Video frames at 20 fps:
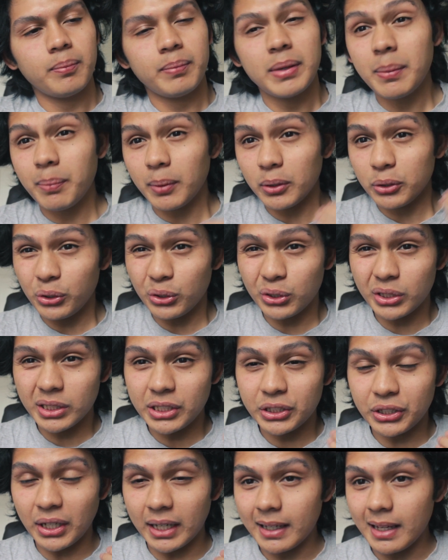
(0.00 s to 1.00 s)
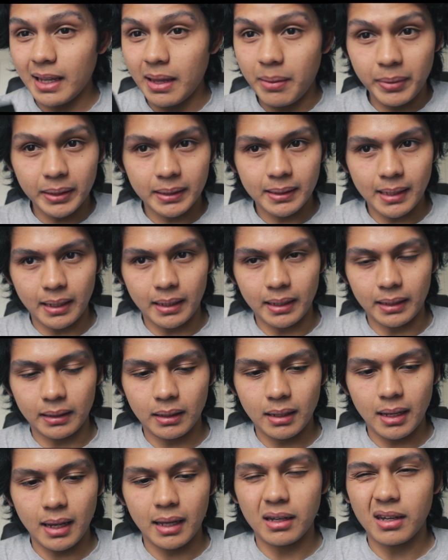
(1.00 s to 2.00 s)
people usually try to imitate
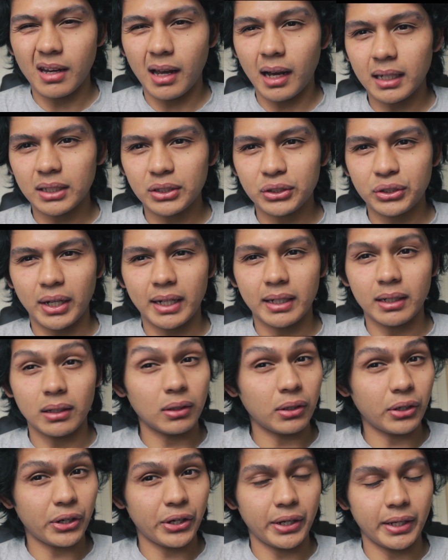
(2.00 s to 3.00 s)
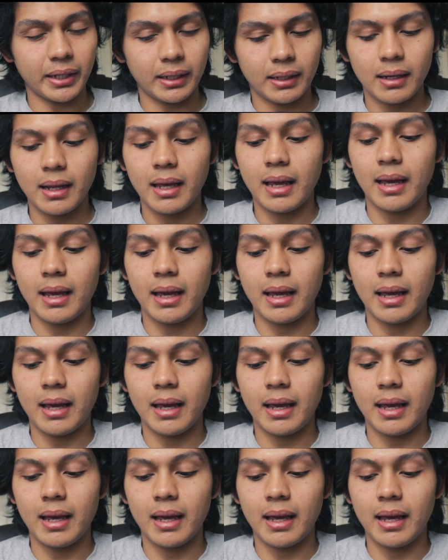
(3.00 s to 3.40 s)
it and not try to learn it.